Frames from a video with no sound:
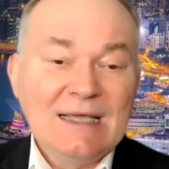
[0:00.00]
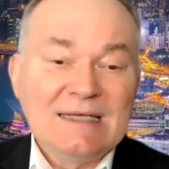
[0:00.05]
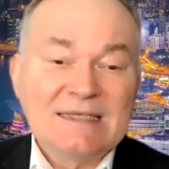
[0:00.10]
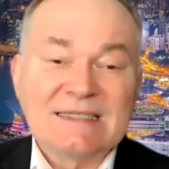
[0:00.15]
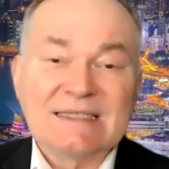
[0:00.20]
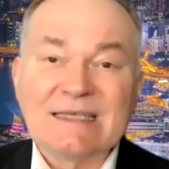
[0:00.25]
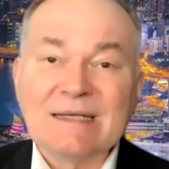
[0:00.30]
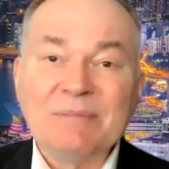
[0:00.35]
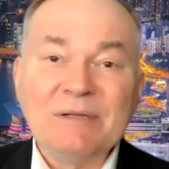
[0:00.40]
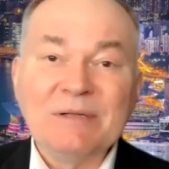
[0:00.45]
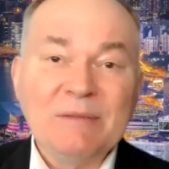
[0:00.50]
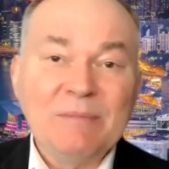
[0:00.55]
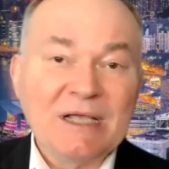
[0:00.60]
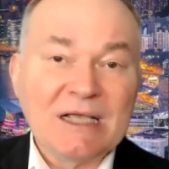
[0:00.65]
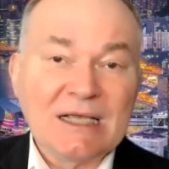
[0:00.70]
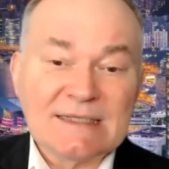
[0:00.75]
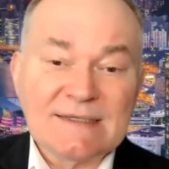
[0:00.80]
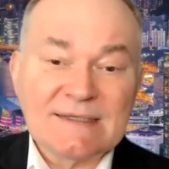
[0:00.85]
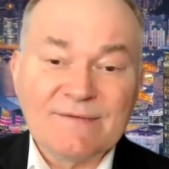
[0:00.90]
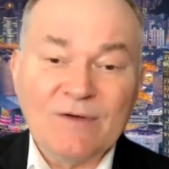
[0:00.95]
simply
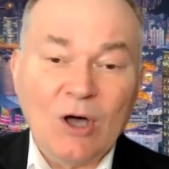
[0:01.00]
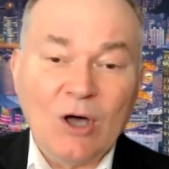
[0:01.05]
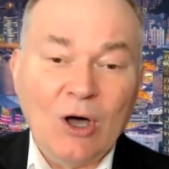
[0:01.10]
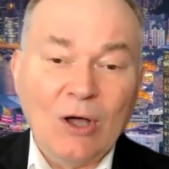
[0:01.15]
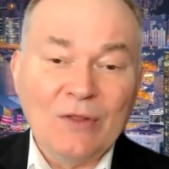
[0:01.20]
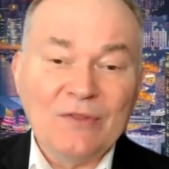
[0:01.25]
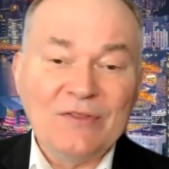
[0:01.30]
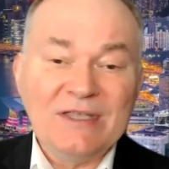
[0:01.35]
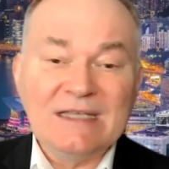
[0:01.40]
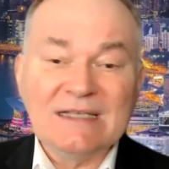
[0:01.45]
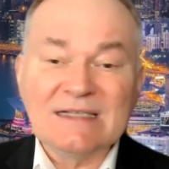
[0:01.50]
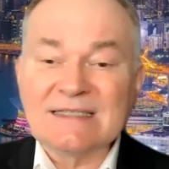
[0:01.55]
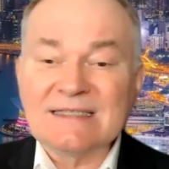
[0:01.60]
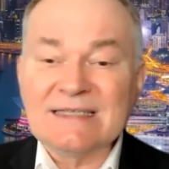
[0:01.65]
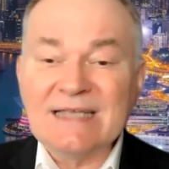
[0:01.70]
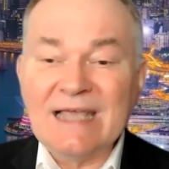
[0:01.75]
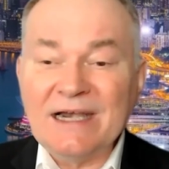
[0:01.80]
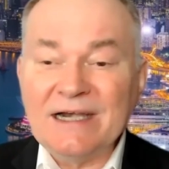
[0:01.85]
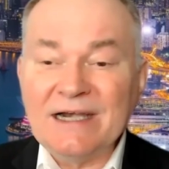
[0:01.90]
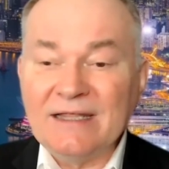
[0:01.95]
because of all the
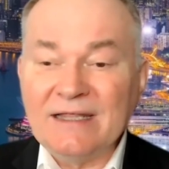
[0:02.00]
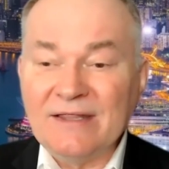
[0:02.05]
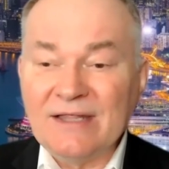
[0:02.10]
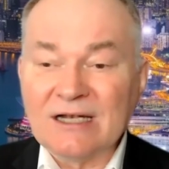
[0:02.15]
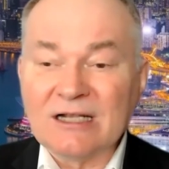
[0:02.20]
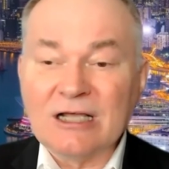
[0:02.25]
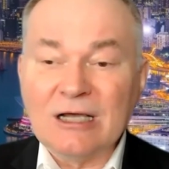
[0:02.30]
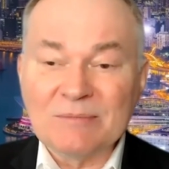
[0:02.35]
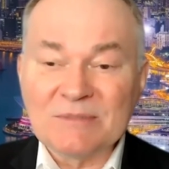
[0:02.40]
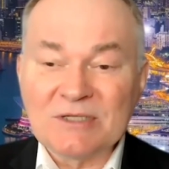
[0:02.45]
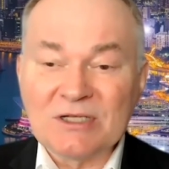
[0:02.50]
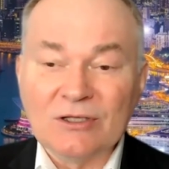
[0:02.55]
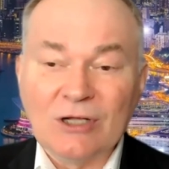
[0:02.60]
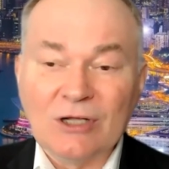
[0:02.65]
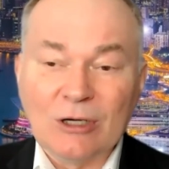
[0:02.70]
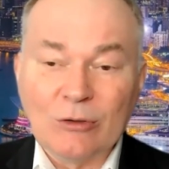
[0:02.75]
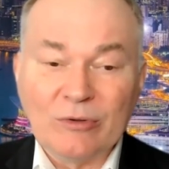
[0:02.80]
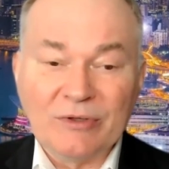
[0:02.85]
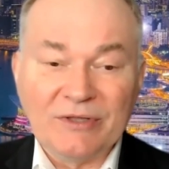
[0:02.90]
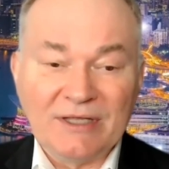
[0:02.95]
insanity that comes
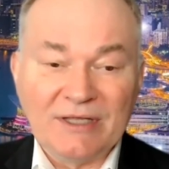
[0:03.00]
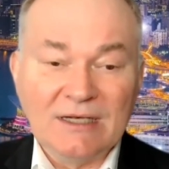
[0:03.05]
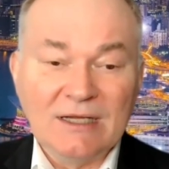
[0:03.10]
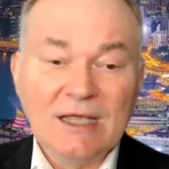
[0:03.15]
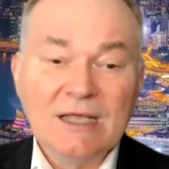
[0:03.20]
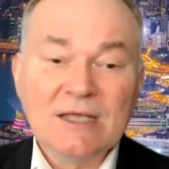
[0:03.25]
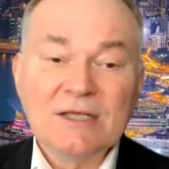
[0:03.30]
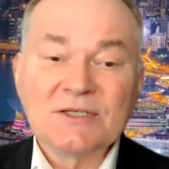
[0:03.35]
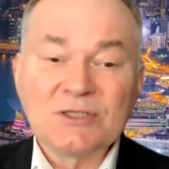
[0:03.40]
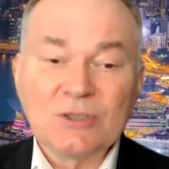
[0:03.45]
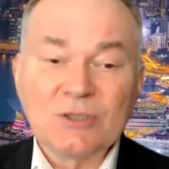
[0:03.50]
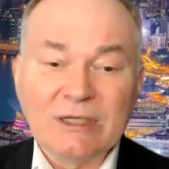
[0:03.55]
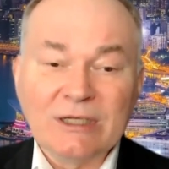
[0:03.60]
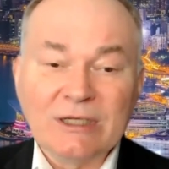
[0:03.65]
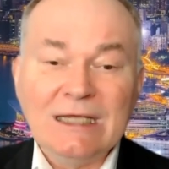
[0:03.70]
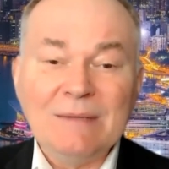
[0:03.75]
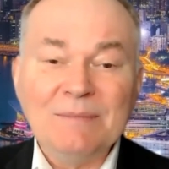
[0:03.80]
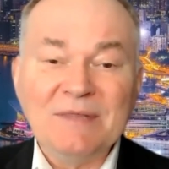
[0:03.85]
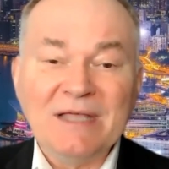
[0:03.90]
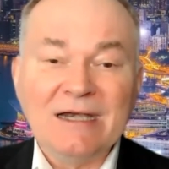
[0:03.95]
along with it. So
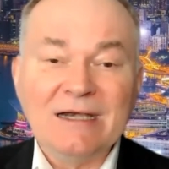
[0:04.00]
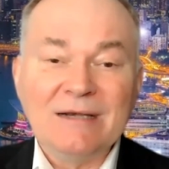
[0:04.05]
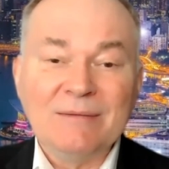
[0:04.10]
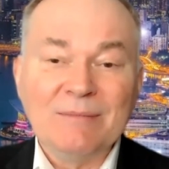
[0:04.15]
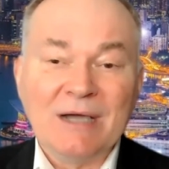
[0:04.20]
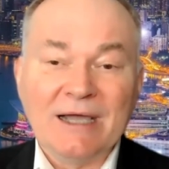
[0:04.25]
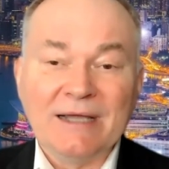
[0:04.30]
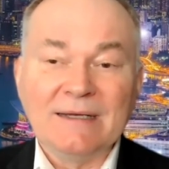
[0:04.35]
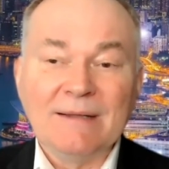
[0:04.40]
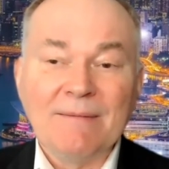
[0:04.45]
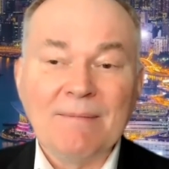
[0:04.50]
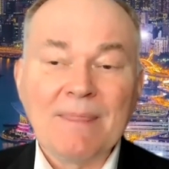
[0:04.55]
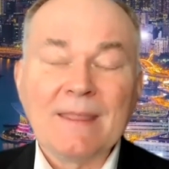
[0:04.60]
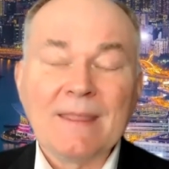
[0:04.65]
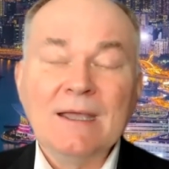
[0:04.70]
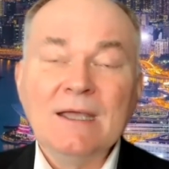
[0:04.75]
keep that in mind.